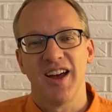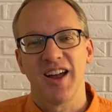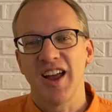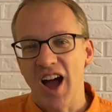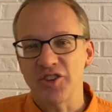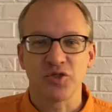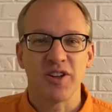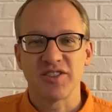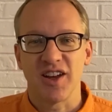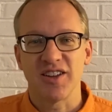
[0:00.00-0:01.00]
God
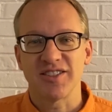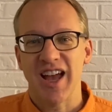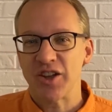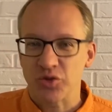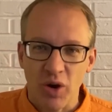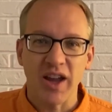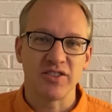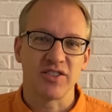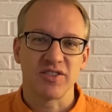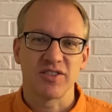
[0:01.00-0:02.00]
treats us as
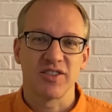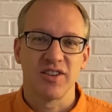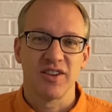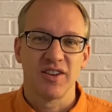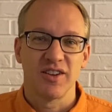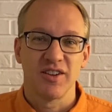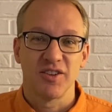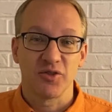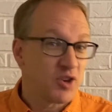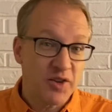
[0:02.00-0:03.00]
righteous,
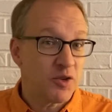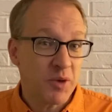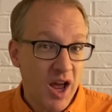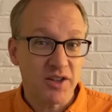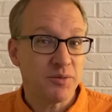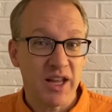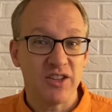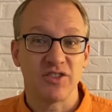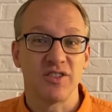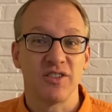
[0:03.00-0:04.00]
free from
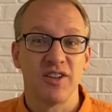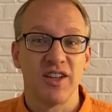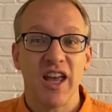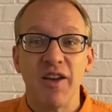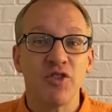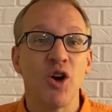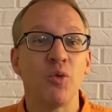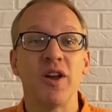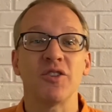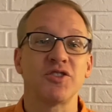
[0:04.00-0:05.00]
condemnation, even though
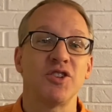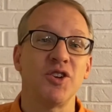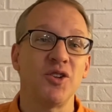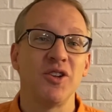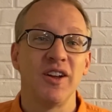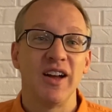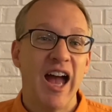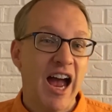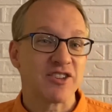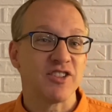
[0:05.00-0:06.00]
we are still
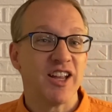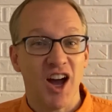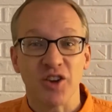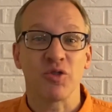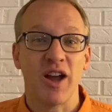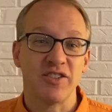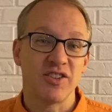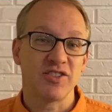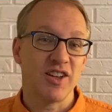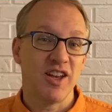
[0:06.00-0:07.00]
actually
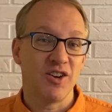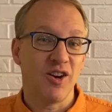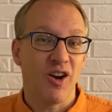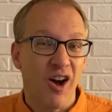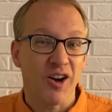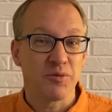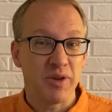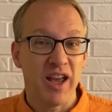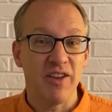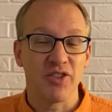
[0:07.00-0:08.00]
unrighteous in our heart and
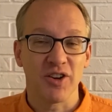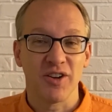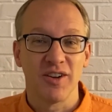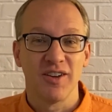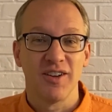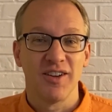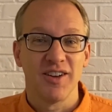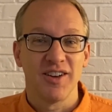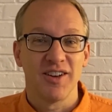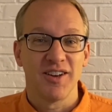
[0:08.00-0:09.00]
behavior.
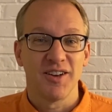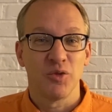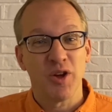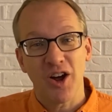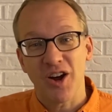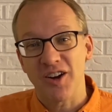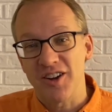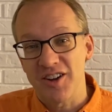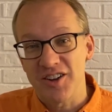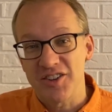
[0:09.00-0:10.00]
We are
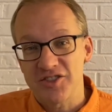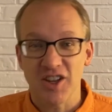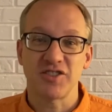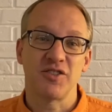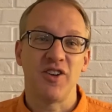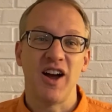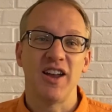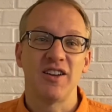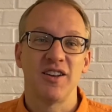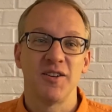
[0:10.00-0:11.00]

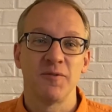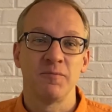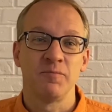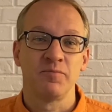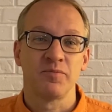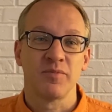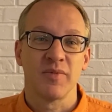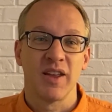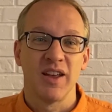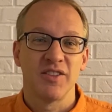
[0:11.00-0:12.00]
justified.
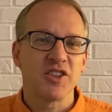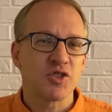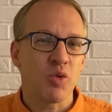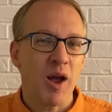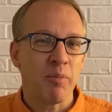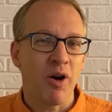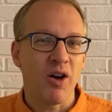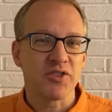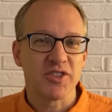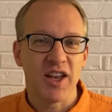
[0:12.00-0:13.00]
This is why
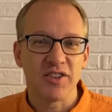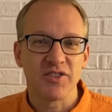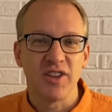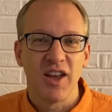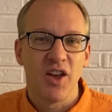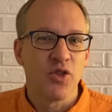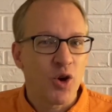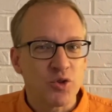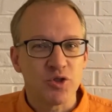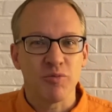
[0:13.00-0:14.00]
Paul says
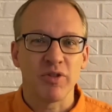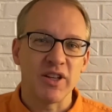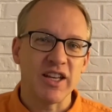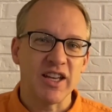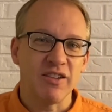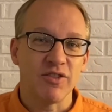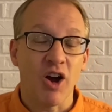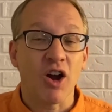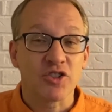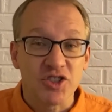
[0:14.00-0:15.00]
those who believe
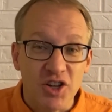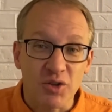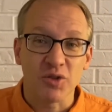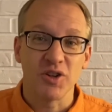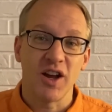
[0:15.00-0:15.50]
are children